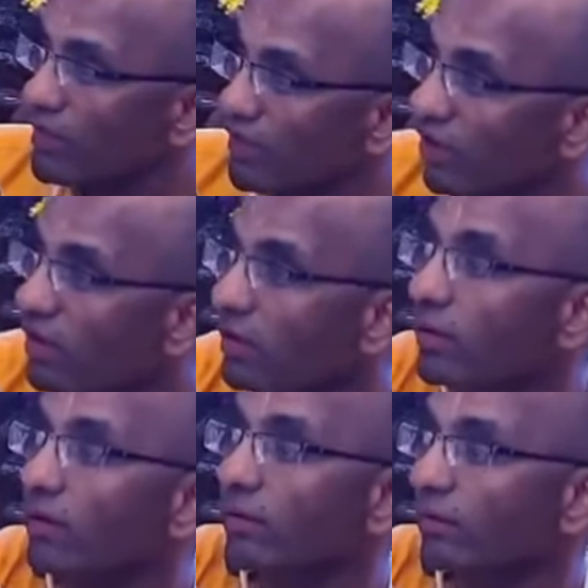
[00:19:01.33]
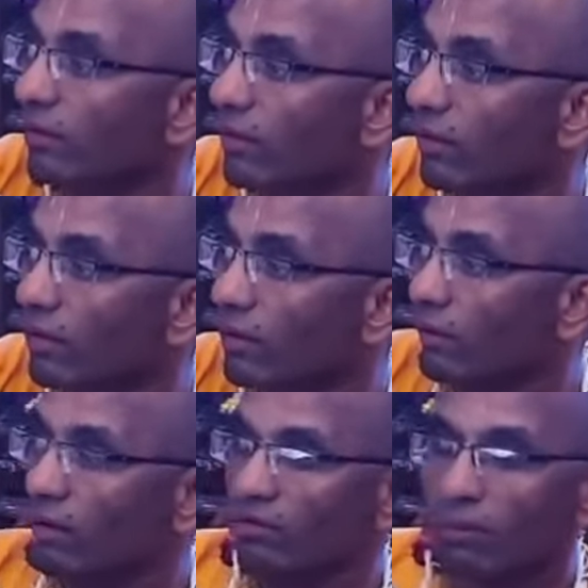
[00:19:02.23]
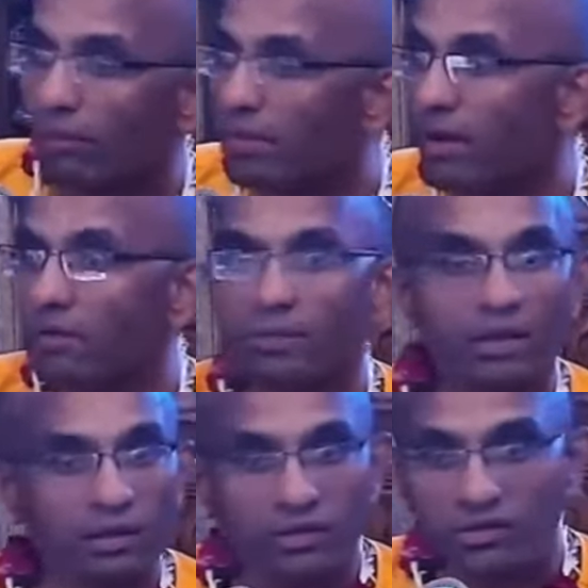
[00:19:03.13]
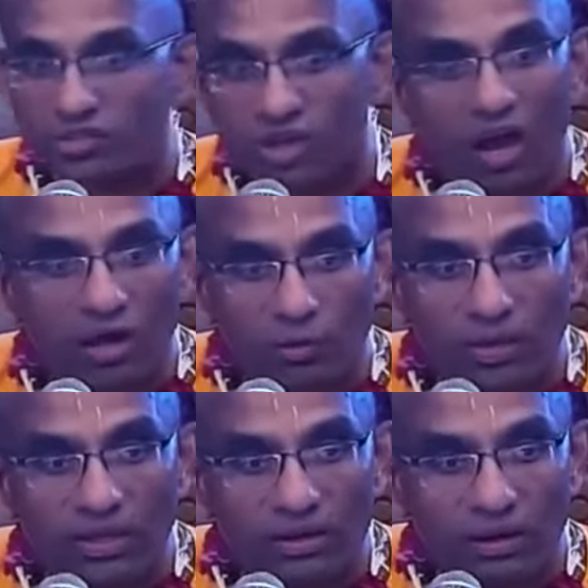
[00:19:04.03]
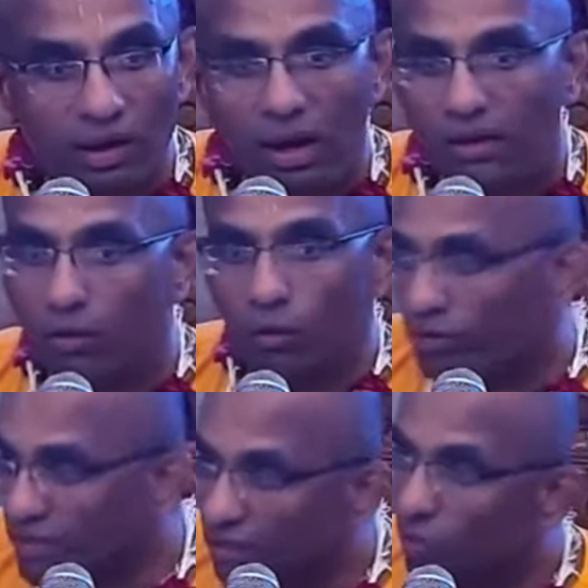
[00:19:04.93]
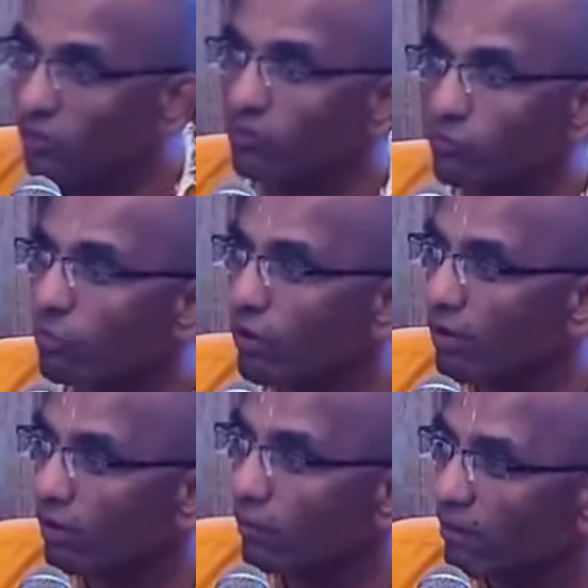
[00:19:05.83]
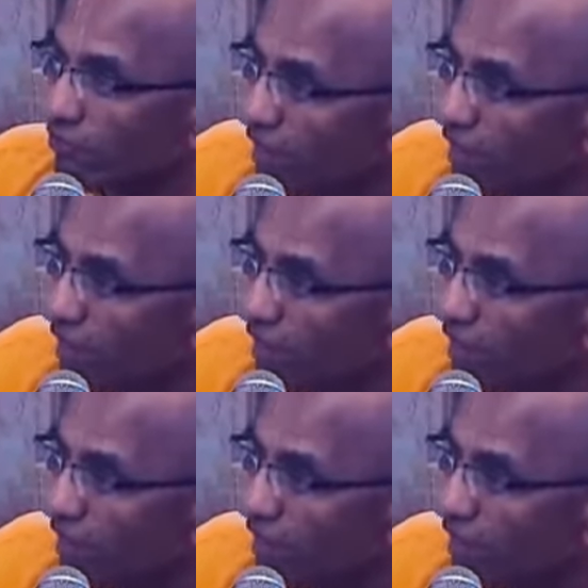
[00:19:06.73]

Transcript: will trigger. Somebody might be starving and their only thought is food. But